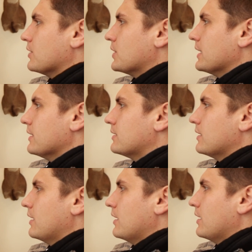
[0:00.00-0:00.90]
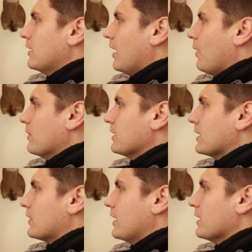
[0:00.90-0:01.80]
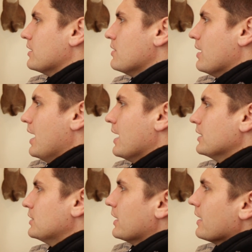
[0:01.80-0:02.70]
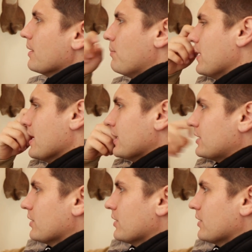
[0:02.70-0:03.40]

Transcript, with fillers: the trees, I wanted to create a new edge and a pinch.